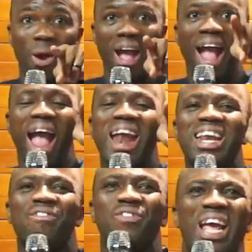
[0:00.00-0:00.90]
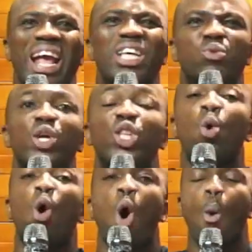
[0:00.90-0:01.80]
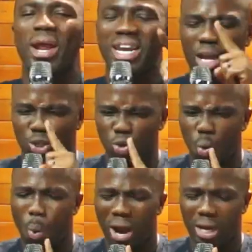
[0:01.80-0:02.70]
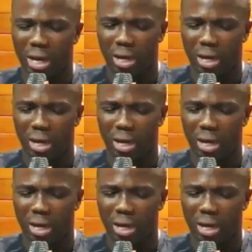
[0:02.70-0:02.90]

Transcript: And if He is with you always, there's no one day